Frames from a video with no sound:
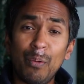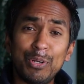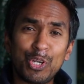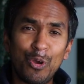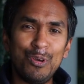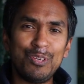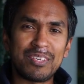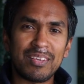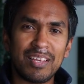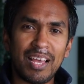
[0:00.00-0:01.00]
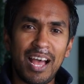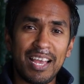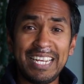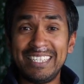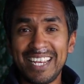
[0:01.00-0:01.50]
which goes
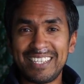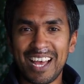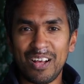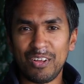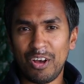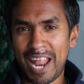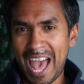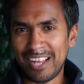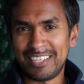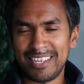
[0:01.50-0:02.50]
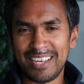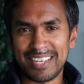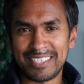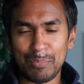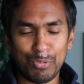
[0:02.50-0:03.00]
in detail on how to
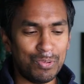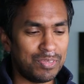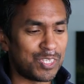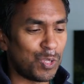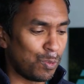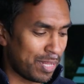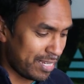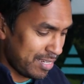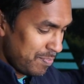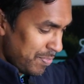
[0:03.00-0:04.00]
assemble the solar collector.